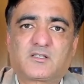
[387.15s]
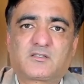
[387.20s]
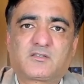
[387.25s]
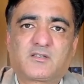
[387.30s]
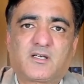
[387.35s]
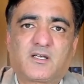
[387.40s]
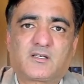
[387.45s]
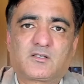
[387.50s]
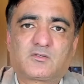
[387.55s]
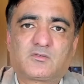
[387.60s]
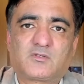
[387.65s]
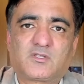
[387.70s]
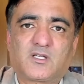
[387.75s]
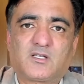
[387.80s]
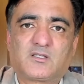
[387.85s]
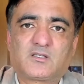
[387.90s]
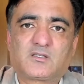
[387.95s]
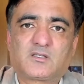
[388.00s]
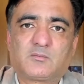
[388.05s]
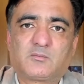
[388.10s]
trying to
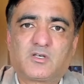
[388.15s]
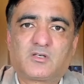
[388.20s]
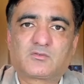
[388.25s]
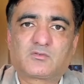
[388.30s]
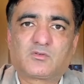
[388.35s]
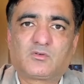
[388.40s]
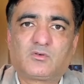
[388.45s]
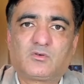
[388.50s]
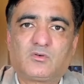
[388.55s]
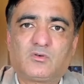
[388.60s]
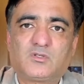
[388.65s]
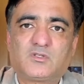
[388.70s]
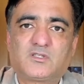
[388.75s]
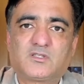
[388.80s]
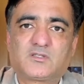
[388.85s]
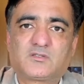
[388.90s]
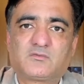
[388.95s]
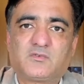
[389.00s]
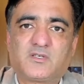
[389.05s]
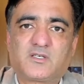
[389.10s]
tell us about all
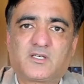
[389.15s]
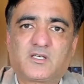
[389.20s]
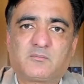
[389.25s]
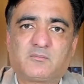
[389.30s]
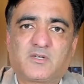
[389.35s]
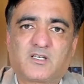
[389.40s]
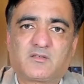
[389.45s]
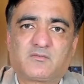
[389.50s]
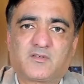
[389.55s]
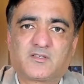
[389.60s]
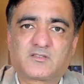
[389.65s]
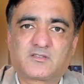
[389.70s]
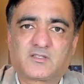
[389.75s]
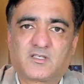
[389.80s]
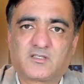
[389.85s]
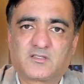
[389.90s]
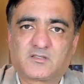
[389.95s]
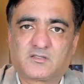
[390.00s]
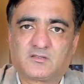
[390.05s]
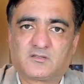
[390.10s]
these varied
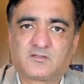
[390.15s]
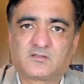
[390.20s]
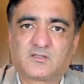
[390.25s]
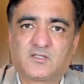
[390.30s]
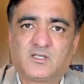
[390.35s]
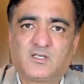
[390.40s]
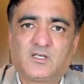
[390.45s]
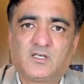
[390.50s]
manifestations.